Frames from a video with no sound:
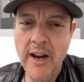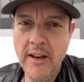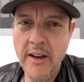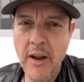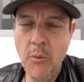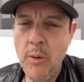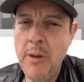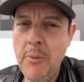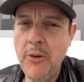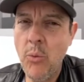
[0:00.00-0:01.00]
And what
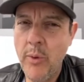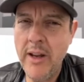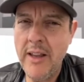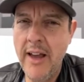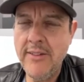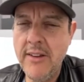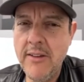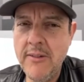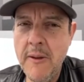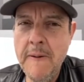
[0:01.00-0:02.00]
people don't realize
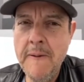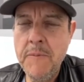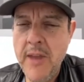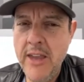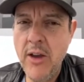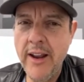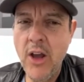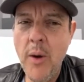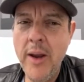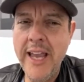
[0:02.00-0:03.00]
is, yeah, you got to
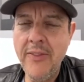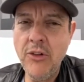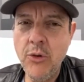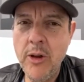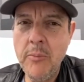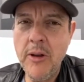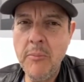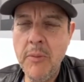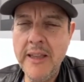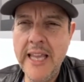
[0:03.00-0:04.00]
go in and get the treatment,
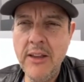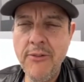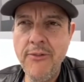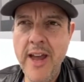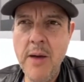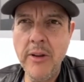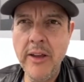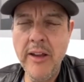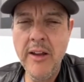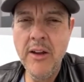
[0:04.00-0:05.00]
but then the family